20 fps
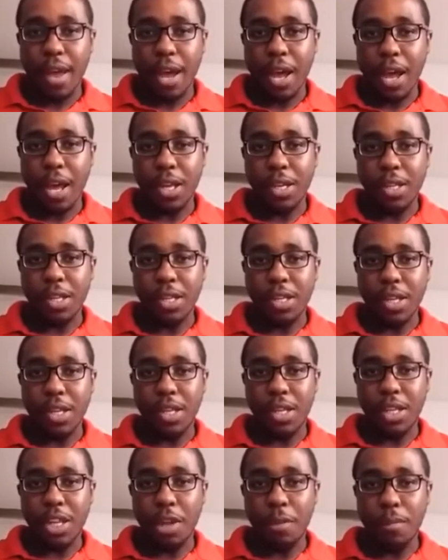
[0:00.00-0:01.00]
uh the
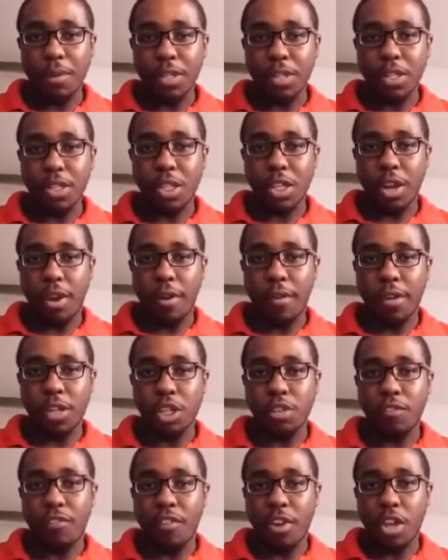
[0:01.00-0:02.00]
demon
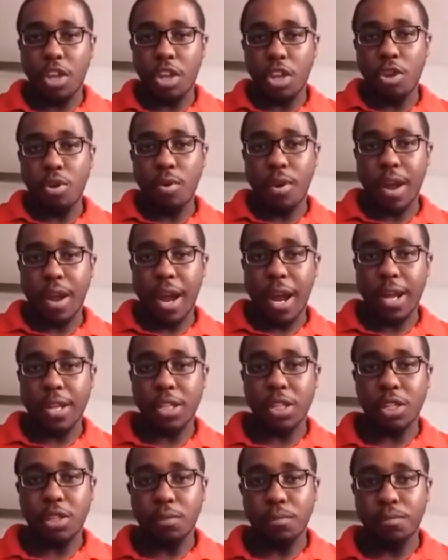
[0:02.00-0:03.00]
series for you guys.